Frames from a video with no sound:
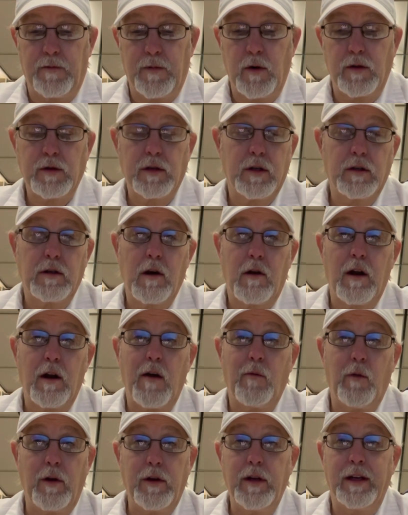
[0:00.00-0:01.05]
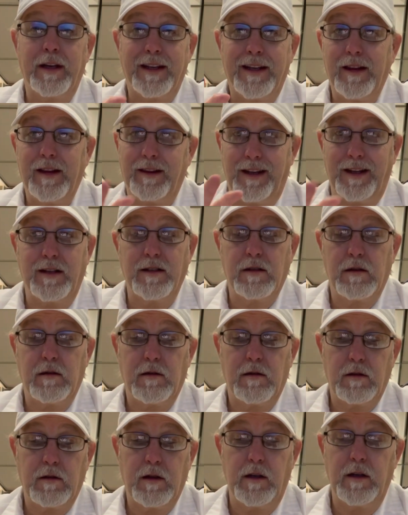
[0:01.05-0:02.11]
first let's start off where you can get these.
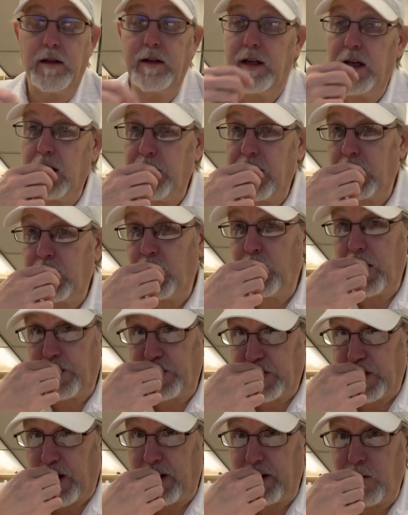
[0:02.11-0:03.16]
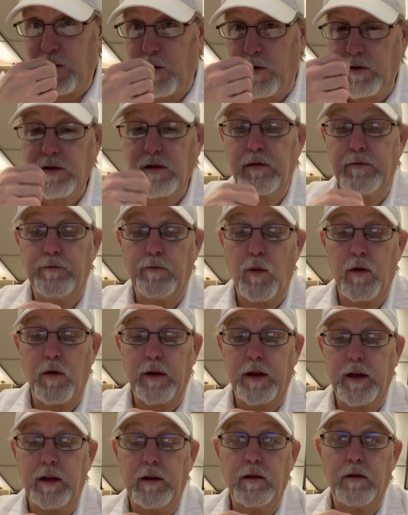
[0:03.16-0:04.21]
So you can get them at their website, of course,
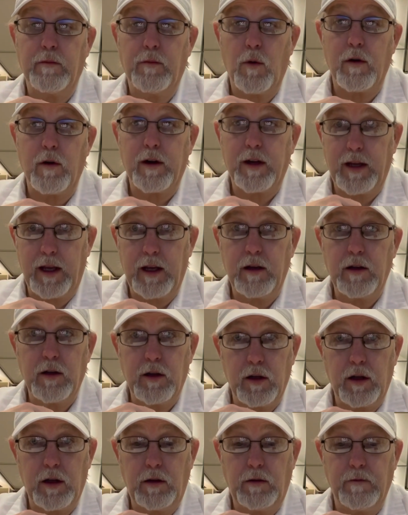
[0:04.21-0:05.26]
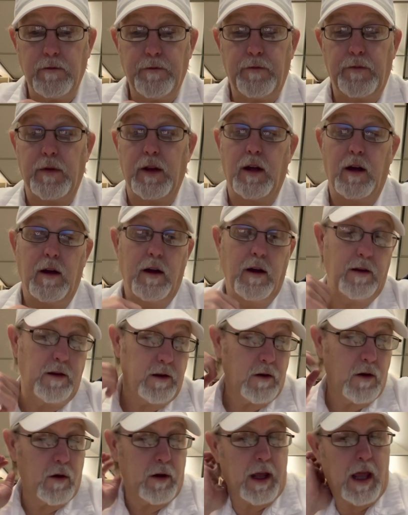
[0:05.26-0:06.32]
Porking, Porking Good. You can
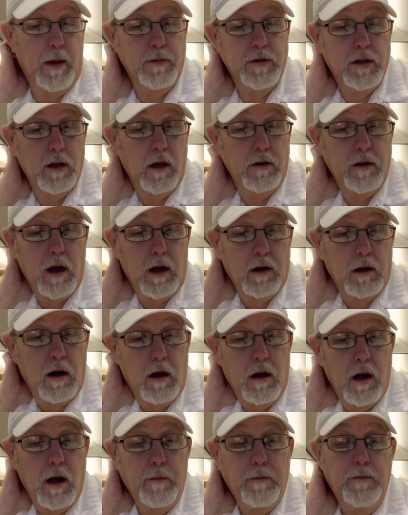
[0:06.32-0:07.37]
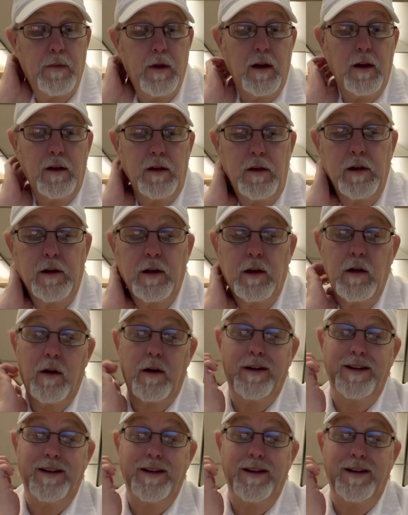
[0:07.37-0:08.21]
go to Amazon.com. You can go to